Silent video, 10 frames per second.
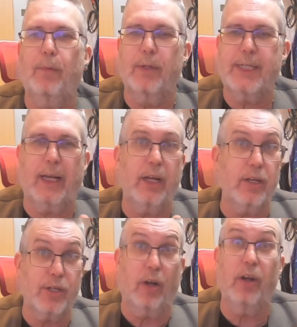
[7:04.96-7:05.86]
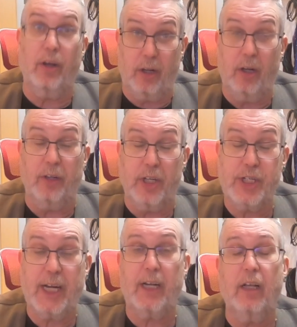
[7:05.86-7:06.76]
were telling us on the
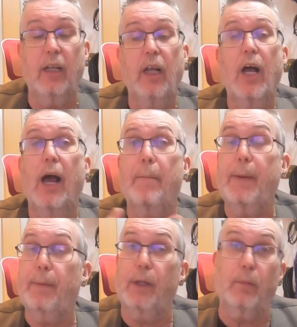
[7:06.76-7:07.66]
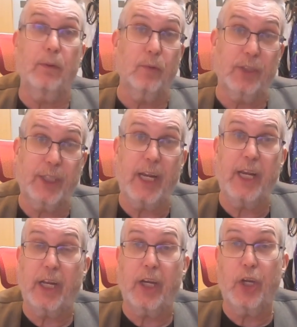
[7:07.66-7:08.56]
channel, and people that we were
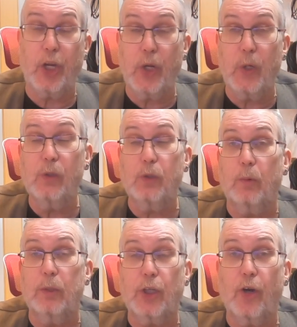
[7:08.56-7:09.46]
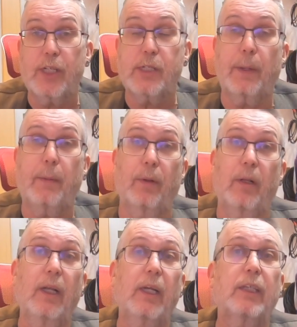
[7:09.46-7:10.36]
seeing in queues when we were talking to people.
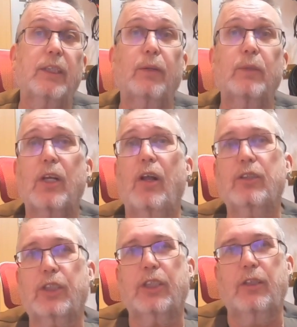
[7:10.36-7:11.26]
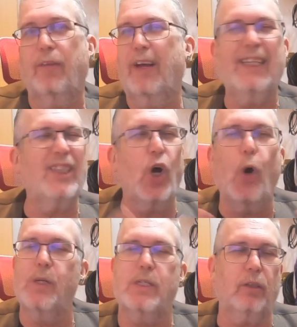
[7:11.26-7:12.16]
So there was lots of stuff, and there's
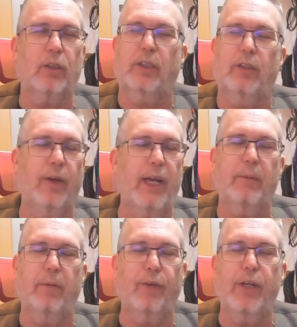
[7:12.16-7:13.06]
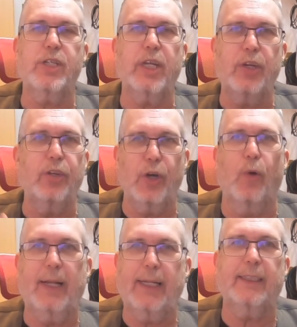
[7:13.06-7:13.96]
always lots of stuff at Edinburgh Fringe that you
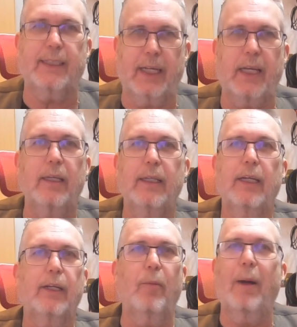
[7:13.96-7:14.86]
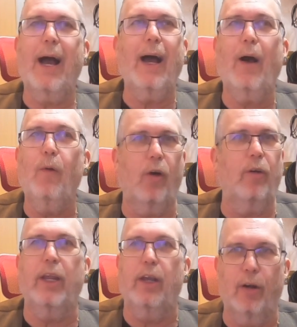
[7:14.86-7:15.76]
don't get to see, no matter how
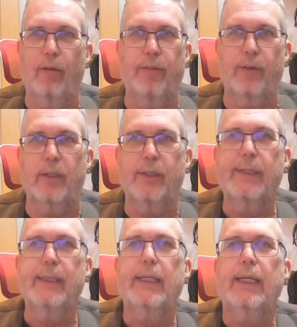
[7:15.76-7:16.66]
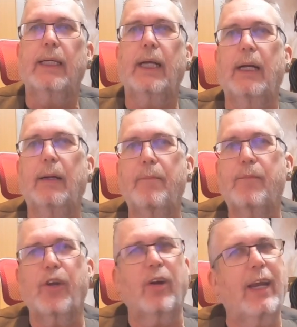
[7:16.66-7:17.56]
long you go for.
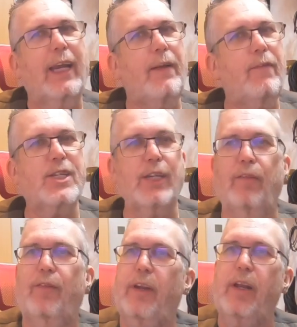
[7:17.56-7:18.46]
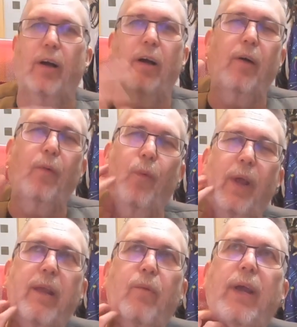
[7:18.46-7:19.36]
So give yourself,
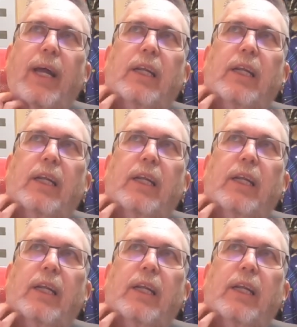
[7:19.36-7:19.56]
we had,